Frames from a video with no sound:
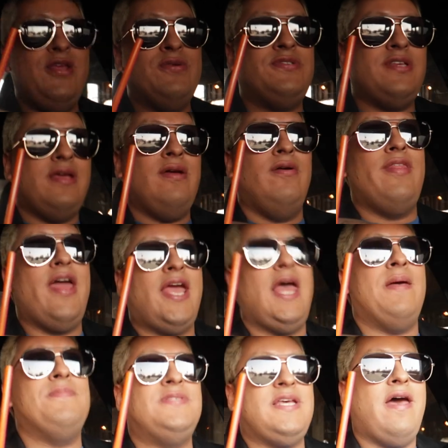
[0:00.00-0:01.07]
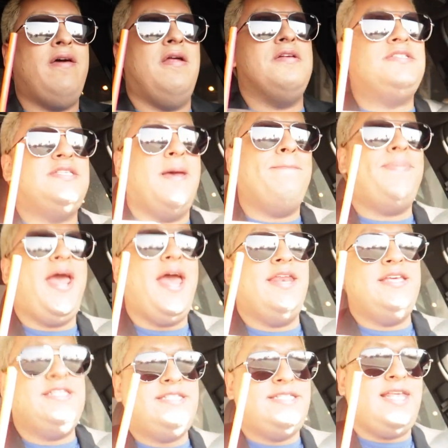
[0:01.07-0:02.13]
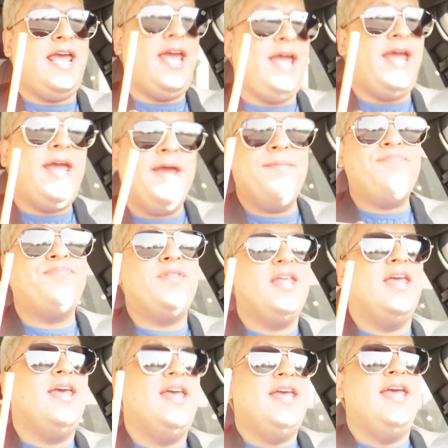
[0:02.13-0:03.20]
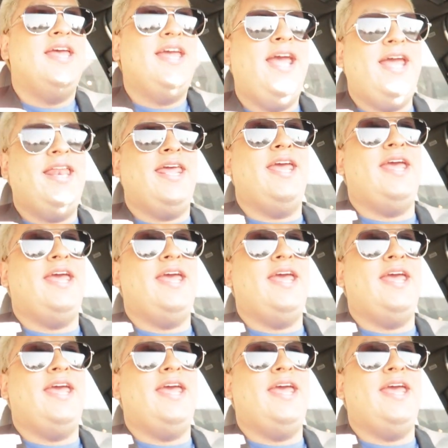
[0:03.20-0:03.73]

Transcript: new single that comes out on St. Patty's Day. It